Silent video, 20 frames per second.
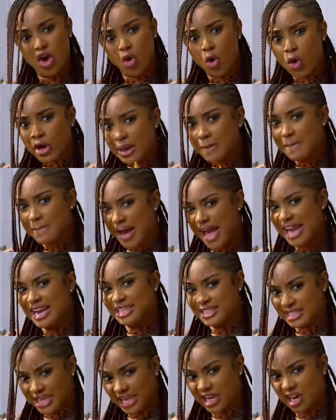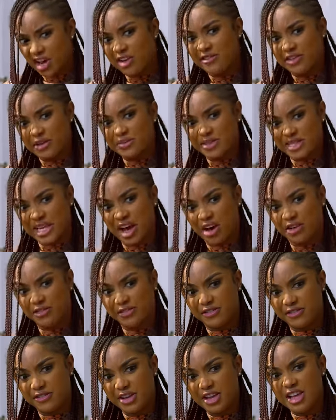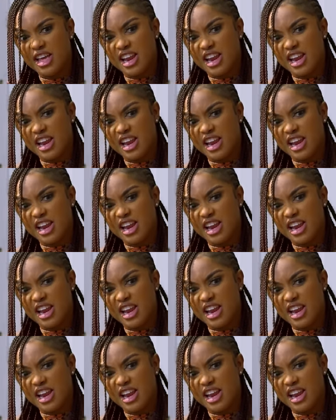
who can barely take care of himself.